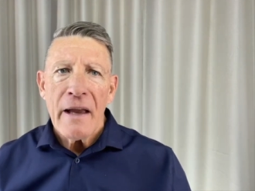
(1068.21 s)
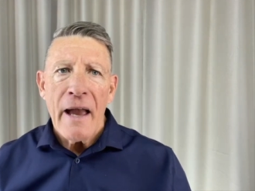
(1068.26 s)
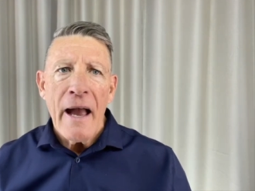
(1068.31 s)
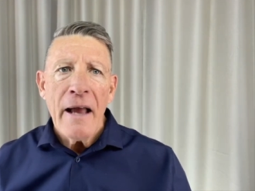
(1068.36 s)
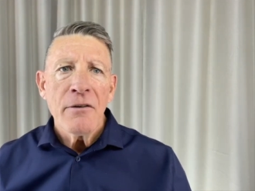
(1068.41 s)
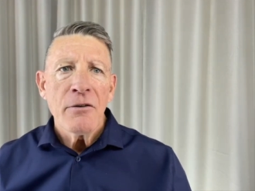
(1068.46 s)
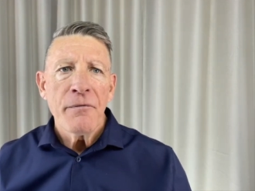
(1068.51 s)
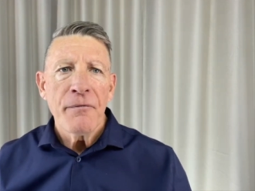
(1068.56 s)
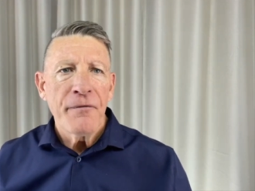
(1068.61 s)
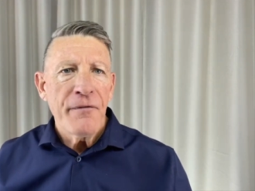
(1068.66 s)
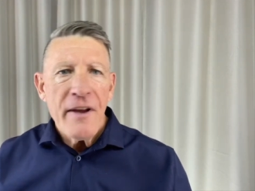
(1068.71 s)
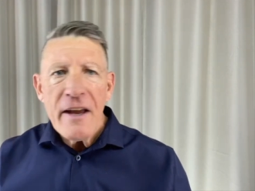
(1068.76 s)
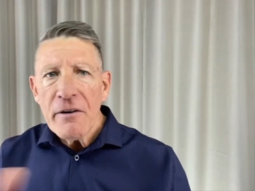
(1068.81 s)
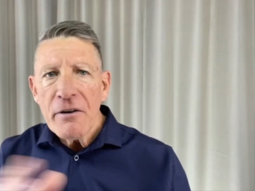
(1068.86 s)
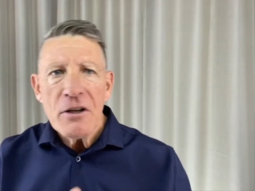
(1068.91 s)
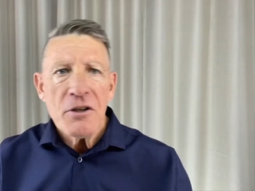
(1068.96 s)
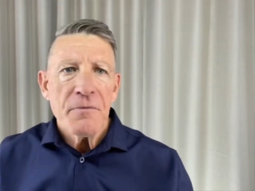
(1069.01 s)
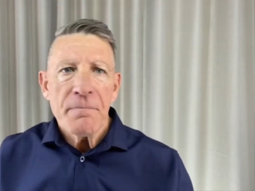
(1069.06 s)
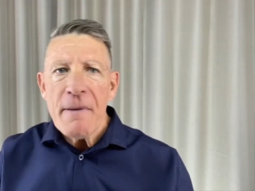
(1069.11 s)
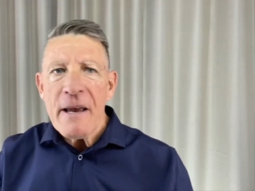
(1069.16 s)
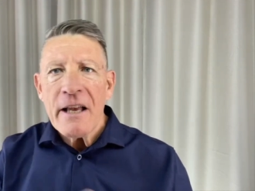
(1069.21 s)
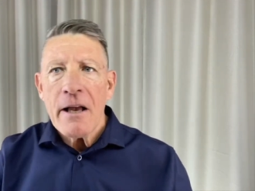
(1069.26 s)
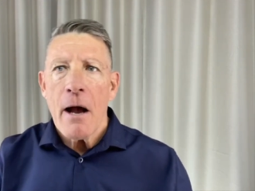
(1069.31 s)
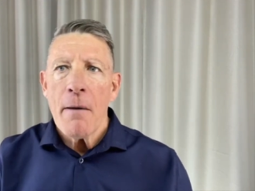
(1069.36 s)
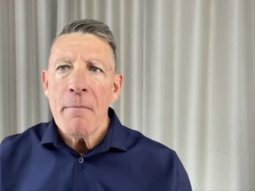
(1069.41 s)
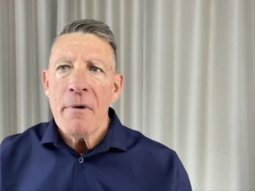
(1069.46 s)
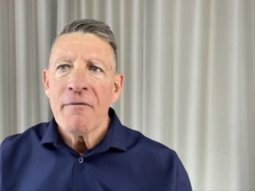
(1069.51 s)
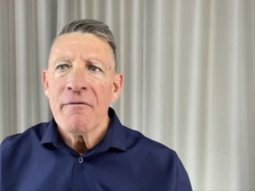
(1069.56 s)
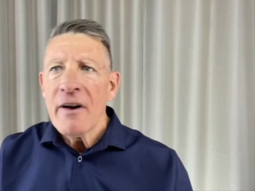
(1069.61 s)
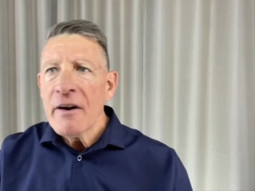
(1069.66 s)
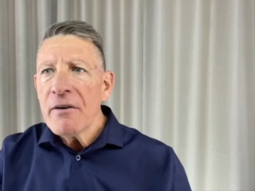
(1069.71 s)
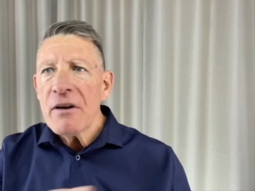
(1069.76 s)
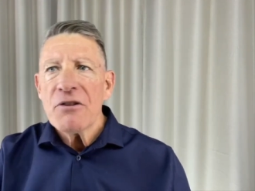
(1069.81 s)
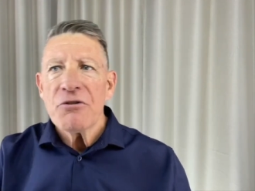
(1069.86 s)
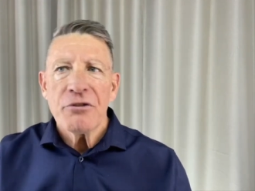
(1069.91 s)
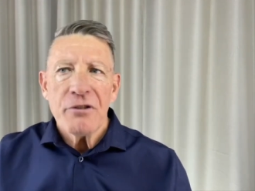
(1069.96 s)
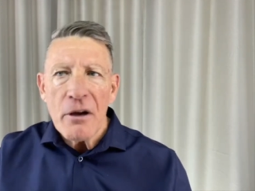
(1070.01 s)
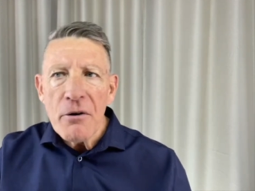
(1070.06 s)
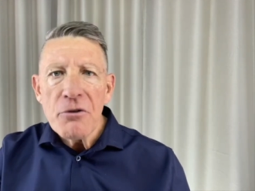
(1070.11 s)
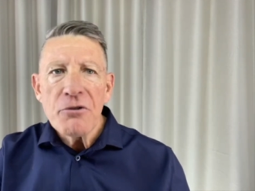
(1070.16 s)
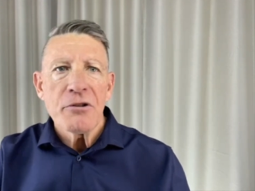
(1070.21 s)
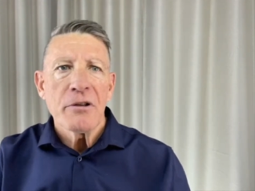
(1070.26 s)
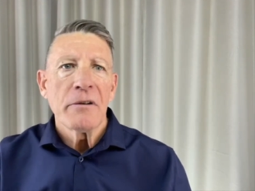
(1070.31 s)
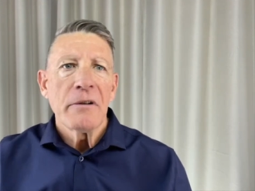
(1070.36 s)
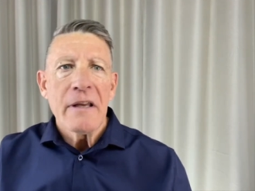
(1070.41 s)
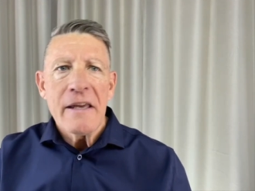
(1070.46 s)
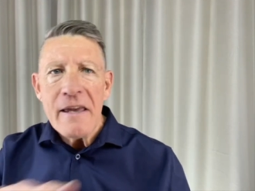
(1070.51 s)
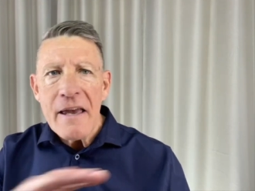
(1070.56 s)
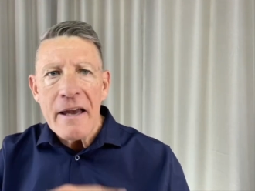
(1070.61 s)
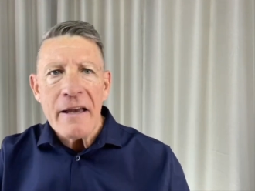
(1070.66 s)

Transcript: And fear has become a very socially